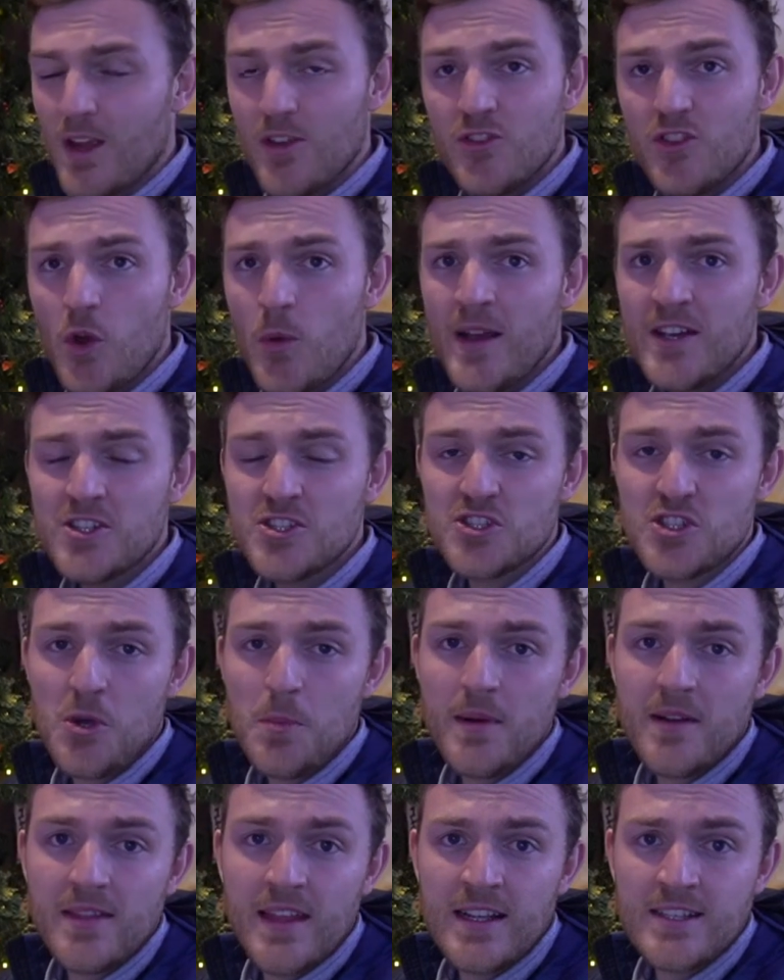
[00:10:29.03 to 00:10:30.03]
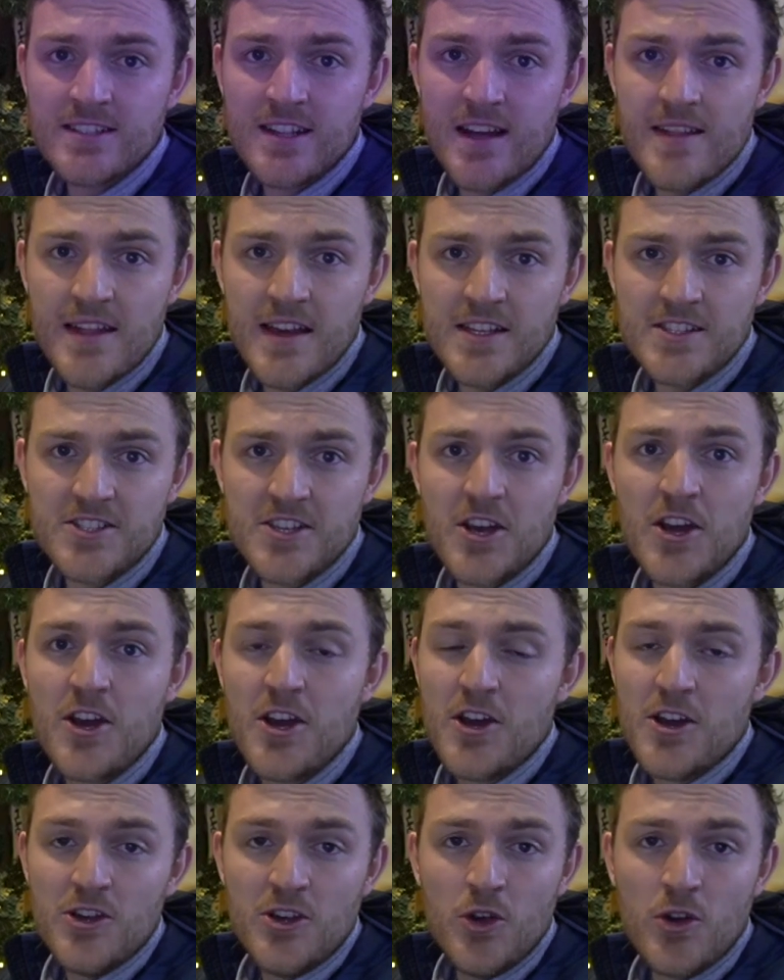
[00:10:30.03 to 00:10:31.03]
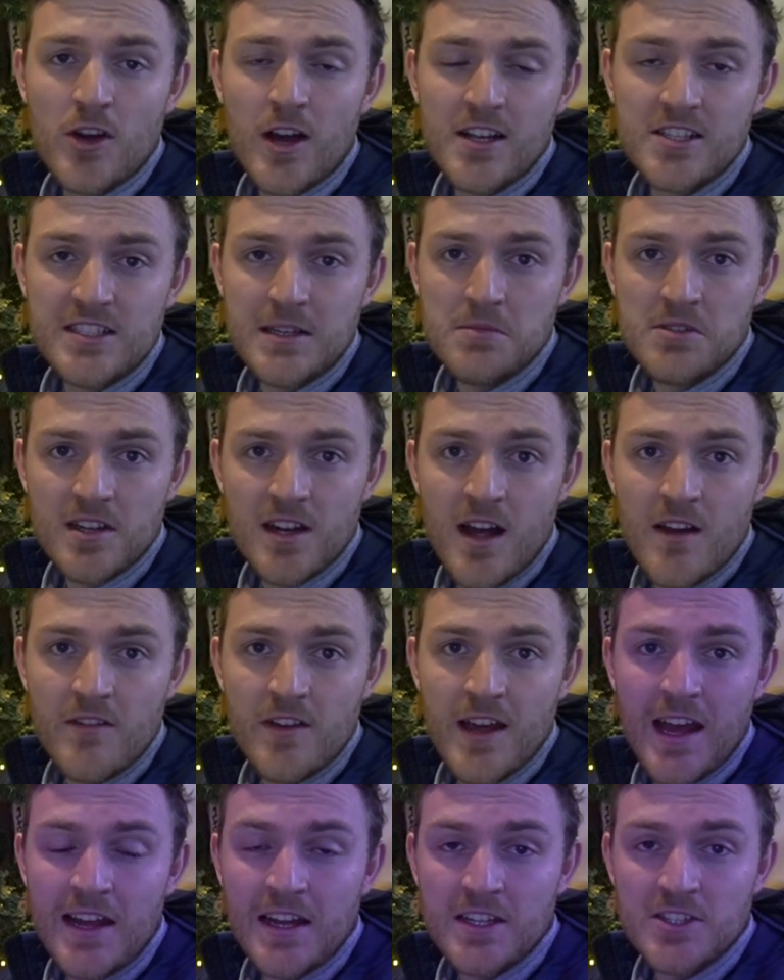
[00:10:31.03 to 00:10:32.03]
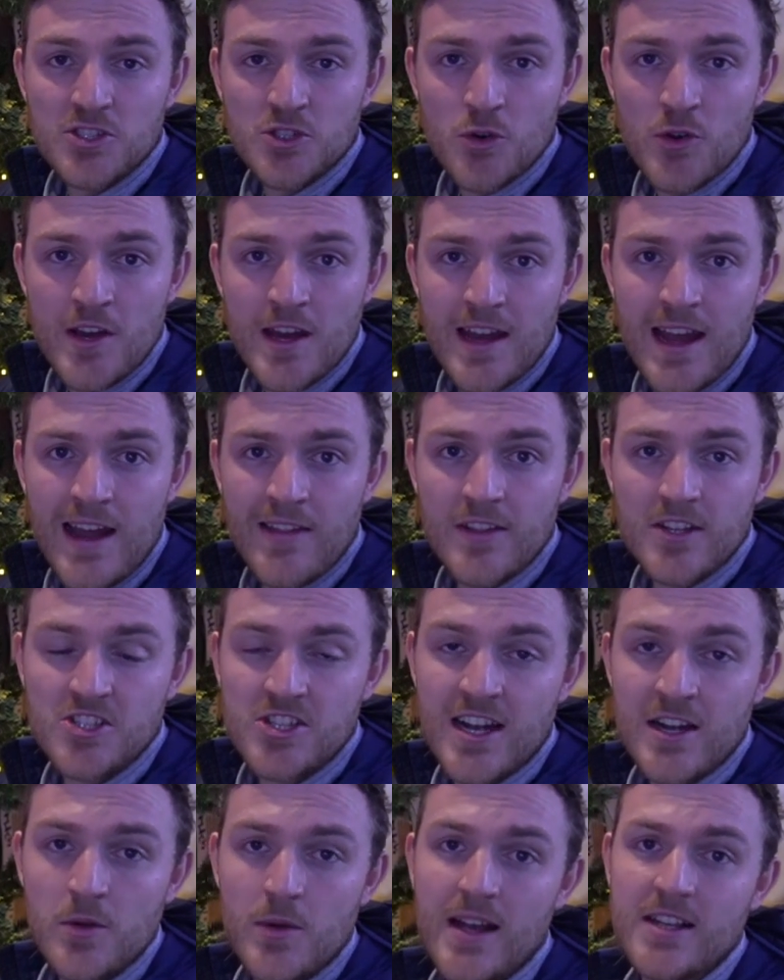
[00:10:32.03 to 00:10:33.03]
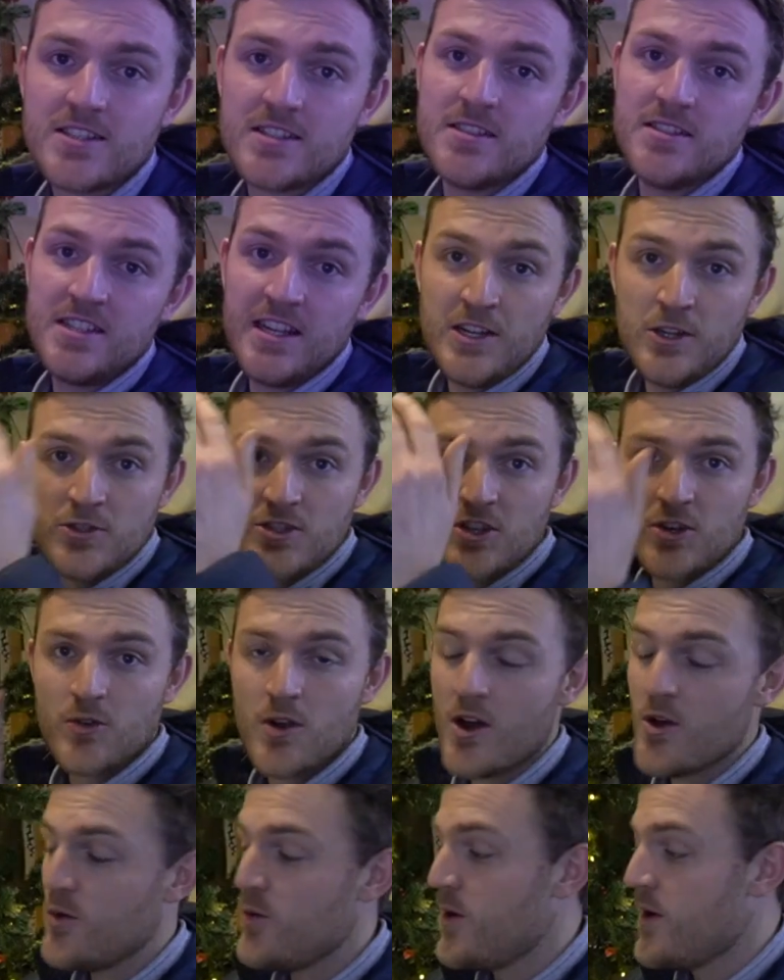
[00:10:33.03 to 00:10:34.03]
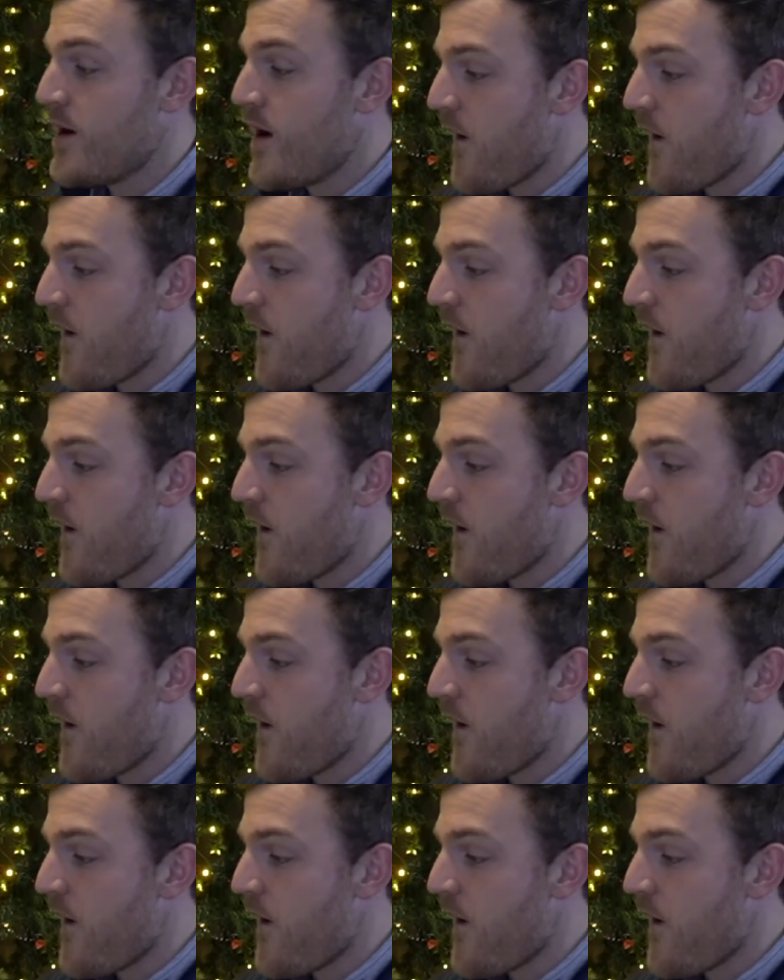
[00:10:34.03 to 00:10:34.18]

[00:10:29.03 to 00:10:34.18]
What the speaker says: doing stupid things like this, you guys seem to love it and enjoy it, and the channel has continued to grow.